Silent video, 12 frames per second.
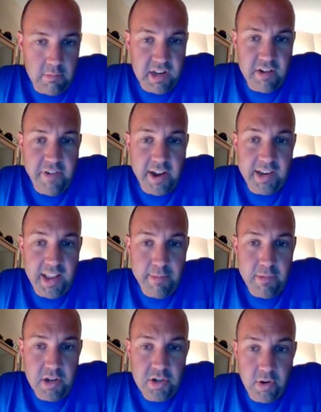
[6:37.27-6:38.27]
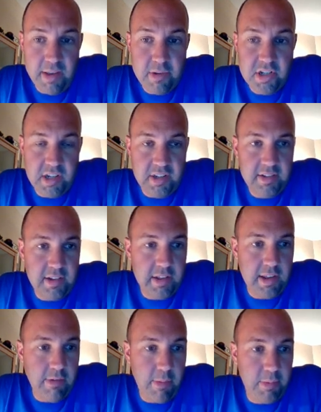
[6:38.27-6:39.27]
We need to find an image or images
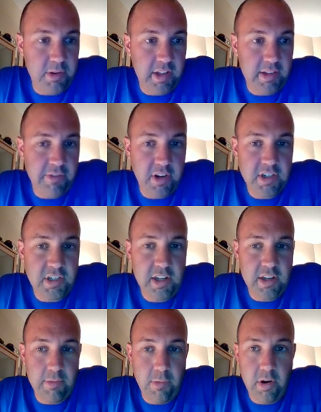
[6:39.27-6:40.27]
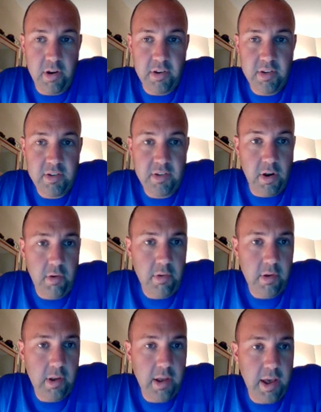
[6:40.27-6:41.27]
that represent the French and Indian War.
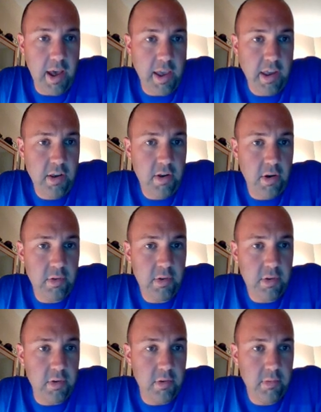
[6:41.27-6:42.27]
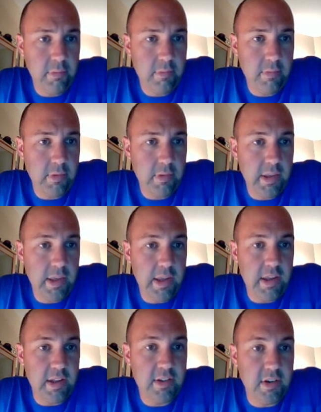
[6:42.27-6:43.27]
So I can go to
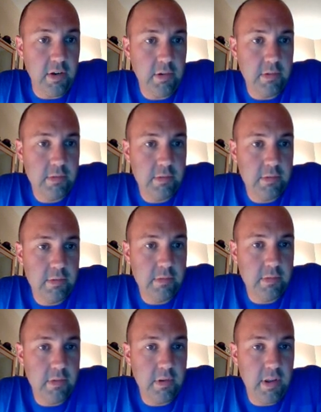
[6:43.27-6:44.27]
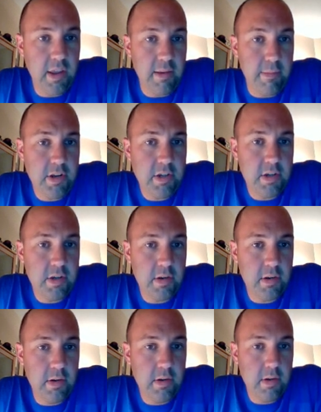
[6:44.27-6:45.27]
Insert, Image,